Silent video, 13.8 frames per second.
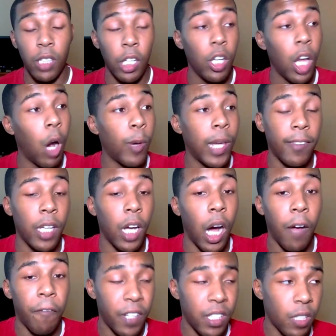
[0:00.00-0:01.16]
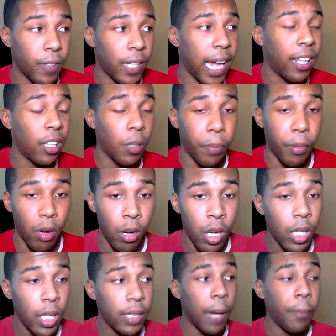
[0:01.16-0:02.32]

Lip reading: because I know we have the offensive caliber